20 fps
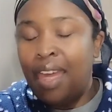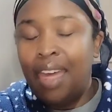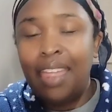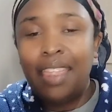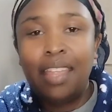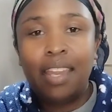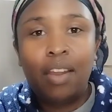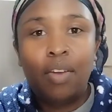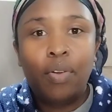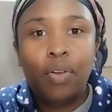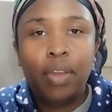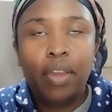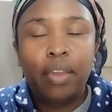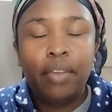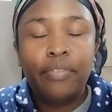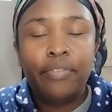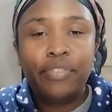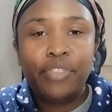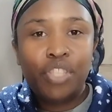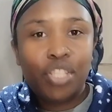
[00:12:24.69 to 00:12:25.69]
and I'll
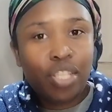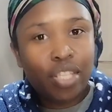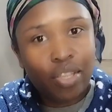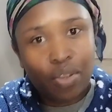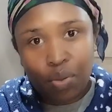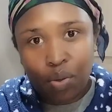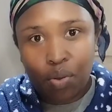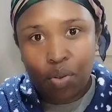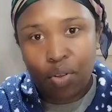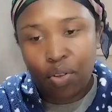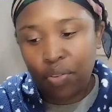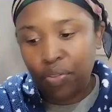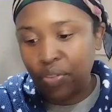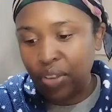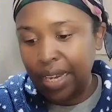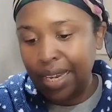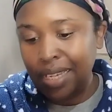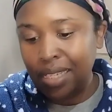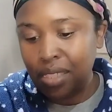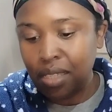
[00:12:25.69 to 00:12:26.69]
have tea or
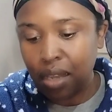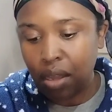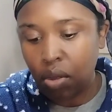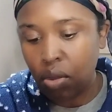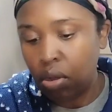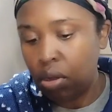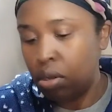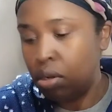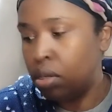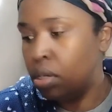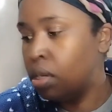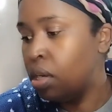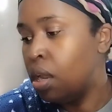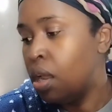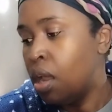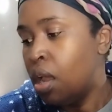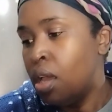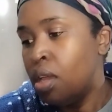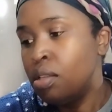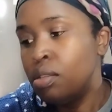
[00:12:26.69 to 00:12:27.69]
coffee later on.
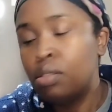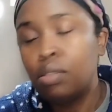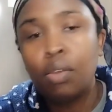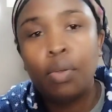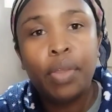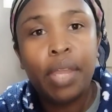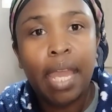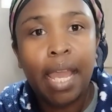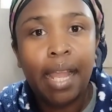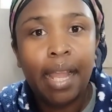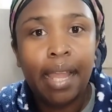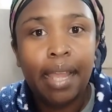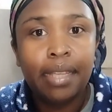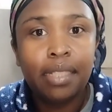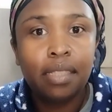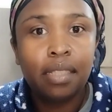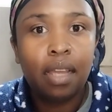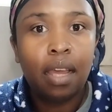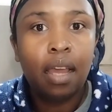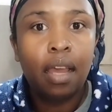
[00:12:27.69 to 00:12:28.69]
So yeah,
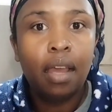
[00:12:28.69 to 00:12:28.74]
guys,